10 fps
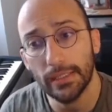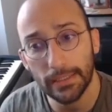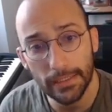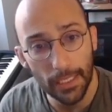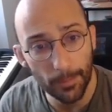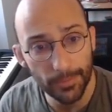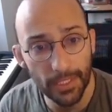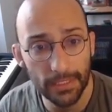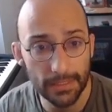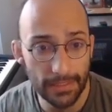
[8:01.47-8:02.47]
and the
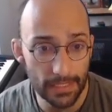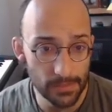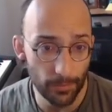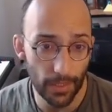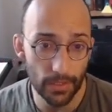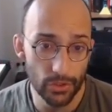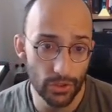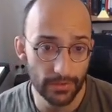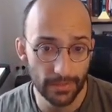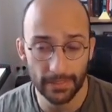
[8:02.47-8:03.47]
updated task
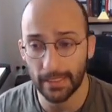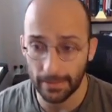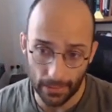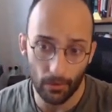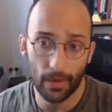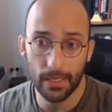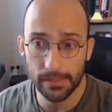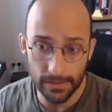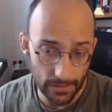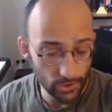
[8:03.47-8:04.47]
page that now
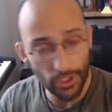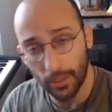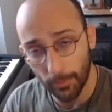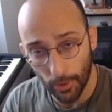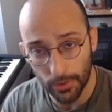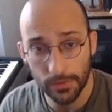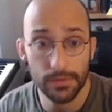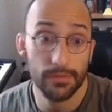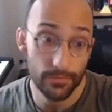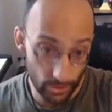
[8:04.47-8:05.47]
has the
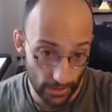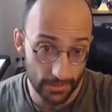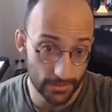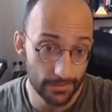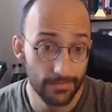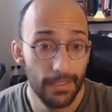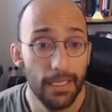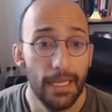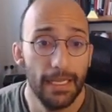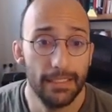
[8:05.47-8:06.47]
checkbox checked.
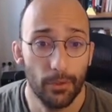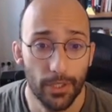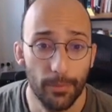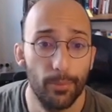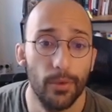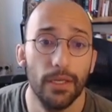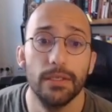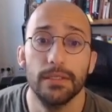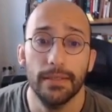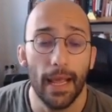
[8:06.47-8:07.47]
And then we're gonna
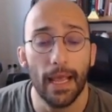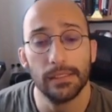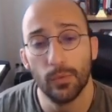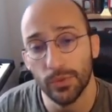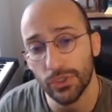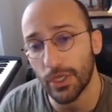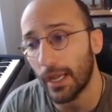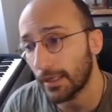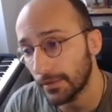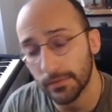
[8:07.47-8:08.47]
print task was
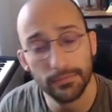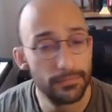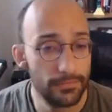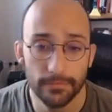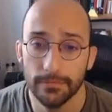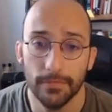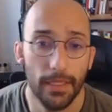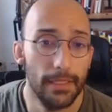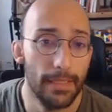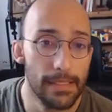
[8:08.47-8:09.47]
checked
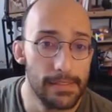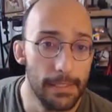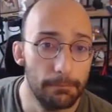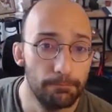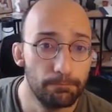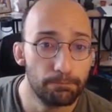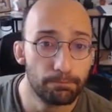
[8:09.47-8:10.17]
and that's it.